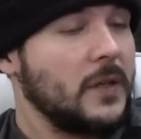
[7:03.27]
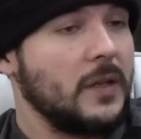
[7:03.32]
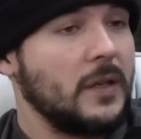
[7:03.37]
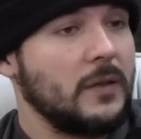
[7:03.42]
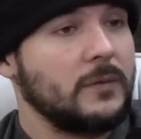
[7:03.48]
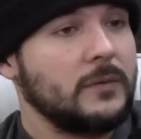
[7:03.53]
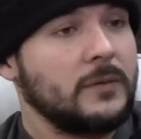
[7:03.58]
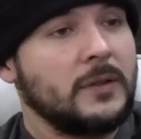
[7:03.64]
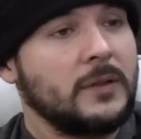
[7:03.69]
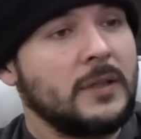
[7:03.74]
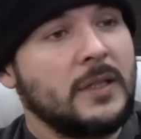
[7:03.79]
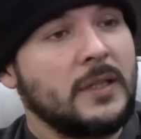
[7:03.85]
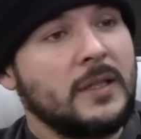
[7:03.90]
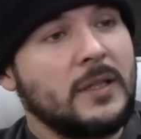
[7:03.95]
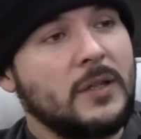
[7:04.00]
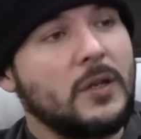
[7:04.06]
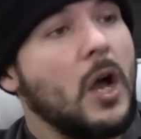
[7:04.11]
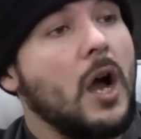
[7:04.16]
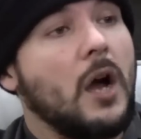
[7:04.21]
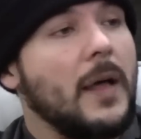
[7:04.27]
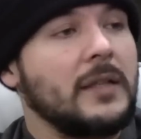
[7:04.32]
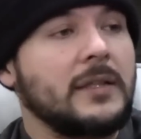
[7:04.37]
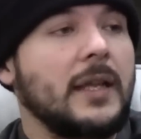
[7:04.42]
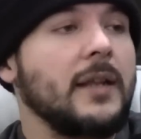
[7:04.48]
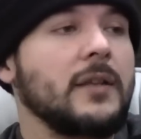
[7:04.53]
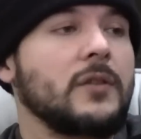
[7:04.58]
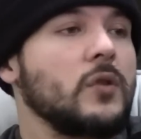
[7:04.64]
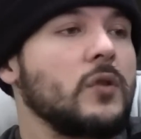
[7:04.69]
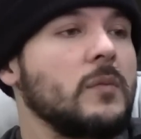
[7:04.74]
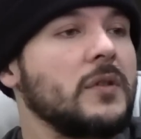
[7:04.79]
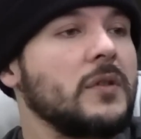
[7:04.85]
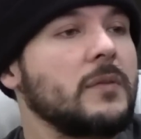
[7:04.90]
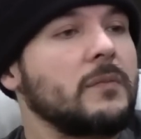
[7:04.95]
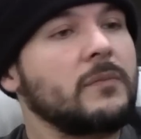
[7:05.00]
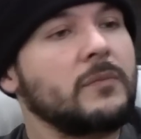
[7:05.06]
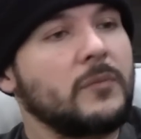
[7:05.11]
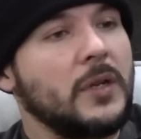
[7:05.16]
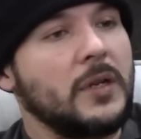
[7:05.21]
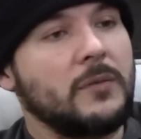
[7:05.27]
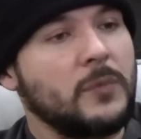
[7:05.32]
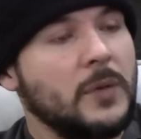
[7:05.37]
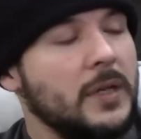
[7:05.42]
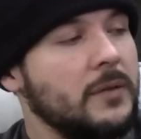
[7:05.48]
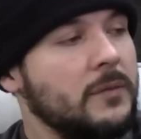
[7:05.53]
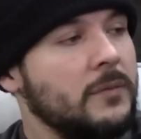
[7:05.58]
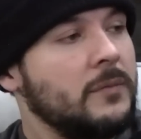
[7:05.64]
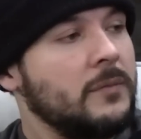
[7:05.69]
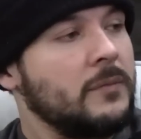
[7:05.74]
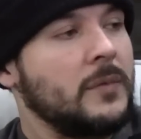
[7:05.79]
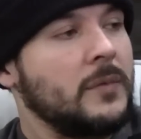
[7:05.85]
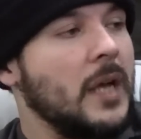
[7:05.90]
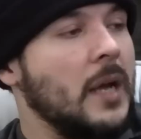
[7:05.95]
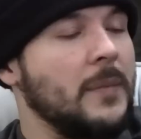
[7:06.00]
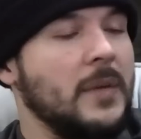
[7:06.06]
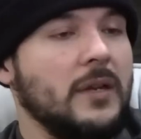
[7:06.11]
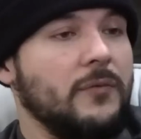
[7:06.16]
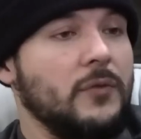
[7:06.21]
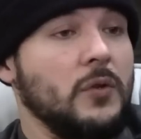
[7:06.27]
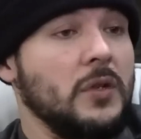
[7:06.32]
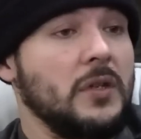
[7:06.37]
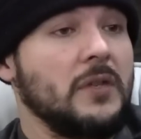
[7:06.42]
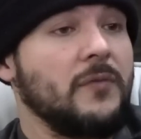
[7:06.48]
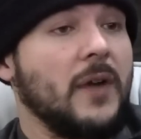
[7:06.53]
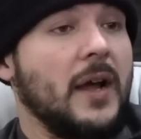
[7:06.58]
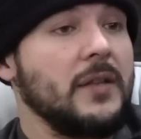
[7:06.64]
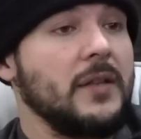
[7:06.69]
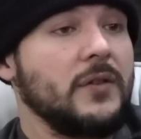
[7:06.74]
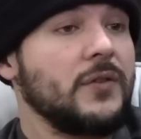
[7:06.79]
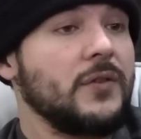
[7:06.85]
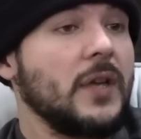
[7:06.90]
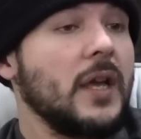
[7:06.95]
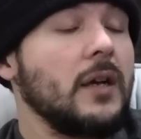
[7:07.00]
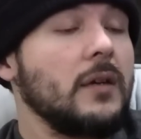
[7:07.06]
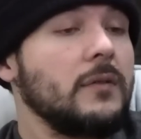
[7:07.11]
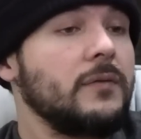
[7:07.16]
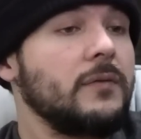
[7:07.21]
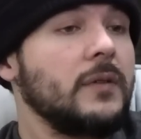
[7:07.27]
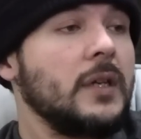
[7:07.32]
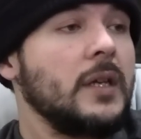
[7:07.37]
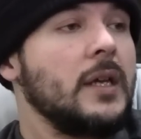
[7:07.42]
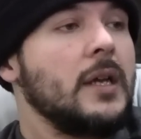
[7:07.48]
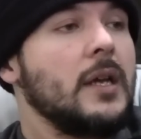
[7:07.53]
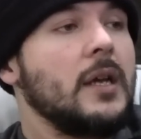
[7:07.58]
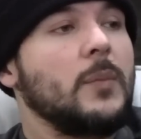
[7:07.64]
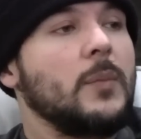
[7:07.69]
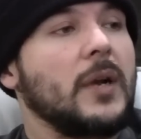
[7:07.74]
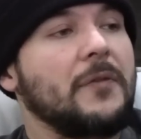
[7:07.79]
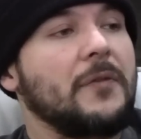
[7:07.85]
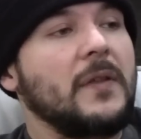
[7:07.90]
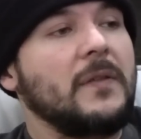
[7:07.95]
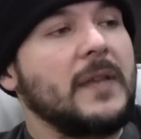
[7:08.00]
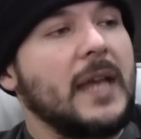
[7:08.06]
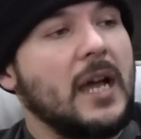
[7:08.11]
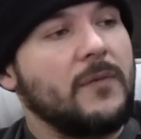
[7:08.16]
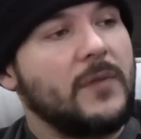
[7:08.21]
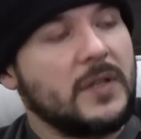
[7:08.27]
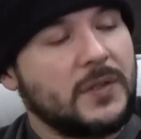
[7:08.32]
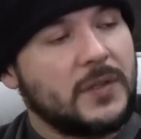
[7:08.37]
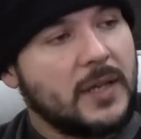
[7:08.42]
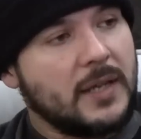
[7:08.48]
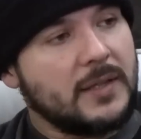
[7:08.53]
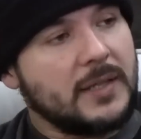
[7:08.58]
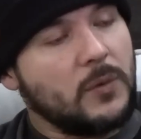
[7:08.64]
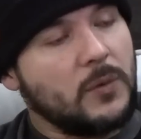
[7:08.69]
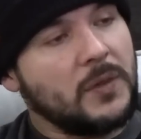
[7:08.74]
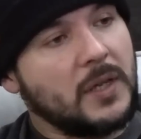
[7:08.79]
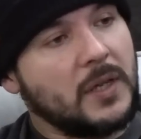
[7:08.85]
You know? No, that's not extremism. I mean, if you can define it yourself. But I think the obvious thing is that when the